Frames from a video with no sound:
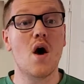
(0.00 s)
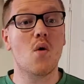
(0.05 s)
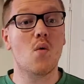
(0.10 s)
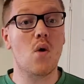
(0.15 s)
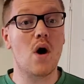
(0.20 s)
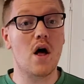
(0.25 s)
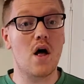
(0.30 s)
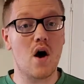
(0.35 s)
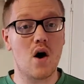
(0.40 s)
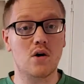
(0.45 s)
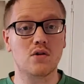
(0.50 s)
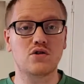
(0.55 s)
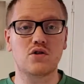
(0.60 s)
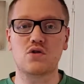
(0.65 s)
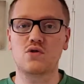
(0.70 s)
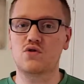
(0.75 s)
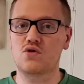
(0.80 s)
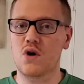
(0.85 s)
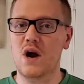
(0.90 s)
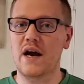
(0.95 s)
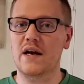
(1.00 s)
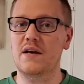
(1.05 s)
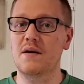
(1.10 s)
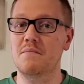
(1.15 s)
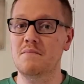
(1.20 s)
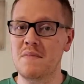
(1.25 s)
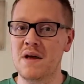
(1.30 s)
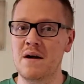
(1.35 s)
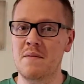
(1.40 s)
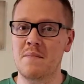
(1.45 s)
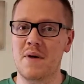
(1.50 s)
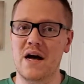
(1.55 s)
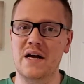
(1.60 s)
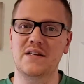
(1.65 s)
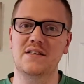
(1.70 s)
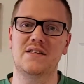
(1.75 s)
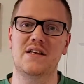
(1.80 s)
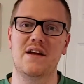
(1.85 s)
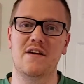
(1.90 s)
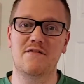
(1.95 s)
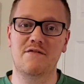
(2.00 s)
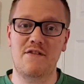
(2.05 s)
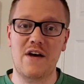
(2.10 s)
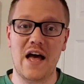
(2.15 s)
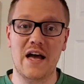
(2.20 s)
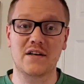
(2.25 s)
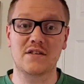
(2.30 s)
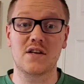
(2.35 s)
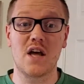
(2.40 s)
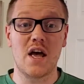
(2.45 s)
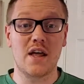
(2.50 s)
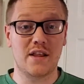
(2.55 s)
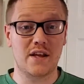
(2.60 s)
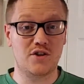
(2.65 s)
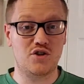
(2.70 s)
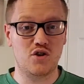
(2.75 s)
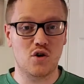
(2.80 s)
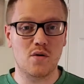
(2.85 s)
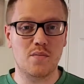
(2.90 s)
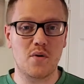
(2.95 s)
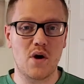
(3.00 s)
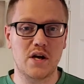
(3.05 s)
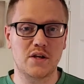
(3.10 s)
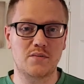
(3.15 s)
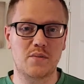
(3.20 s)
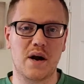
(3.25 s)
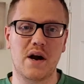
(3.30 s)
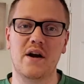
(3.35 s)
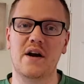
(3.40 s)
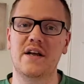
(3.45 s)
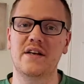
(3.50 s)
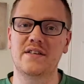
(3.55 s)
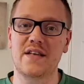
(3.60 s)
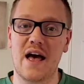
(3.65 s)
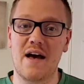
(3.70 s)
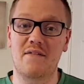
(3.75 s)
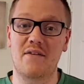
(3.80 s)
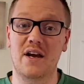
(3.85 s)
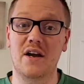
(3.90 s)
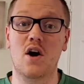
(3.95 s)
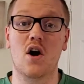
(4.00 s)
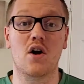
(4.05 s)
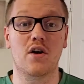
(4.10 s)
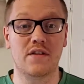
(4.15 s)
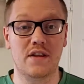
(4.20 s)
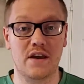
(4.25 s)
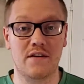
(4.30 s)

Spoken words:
while also trying to minimize the effects that your prosperity is having on the